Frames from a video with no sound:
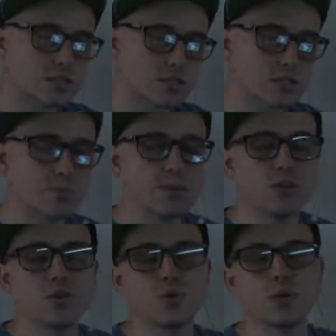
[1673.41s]
to be
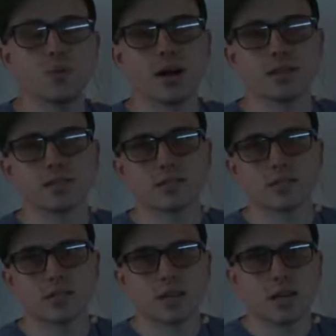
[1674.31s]
who he was.
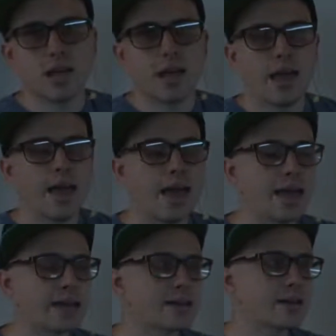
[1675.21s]

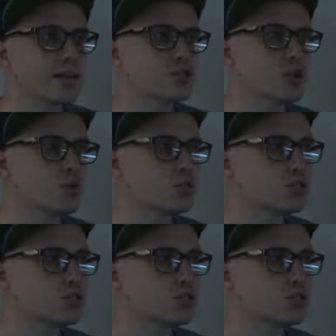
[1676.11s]
And so it was